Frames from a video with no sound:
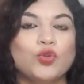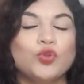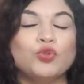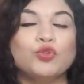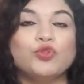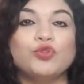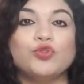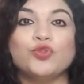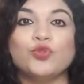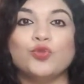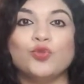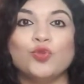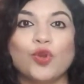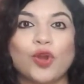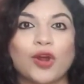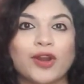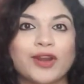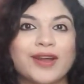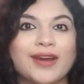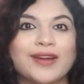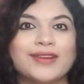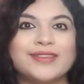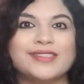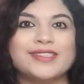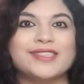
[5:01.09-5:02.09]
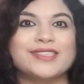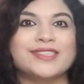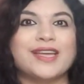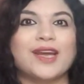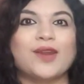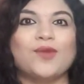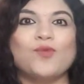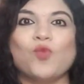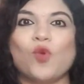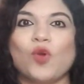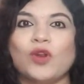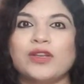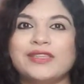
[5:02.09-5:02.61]
you do not
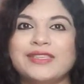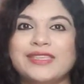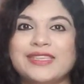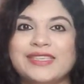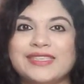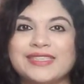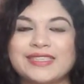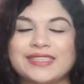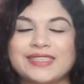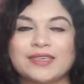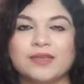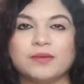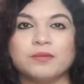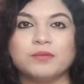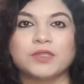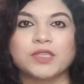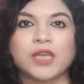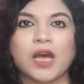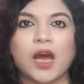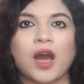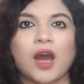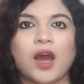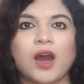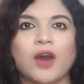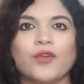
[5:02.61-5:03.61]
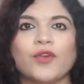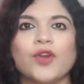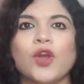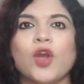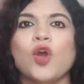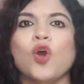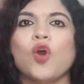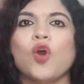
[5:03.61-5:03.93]
understand what these terms are.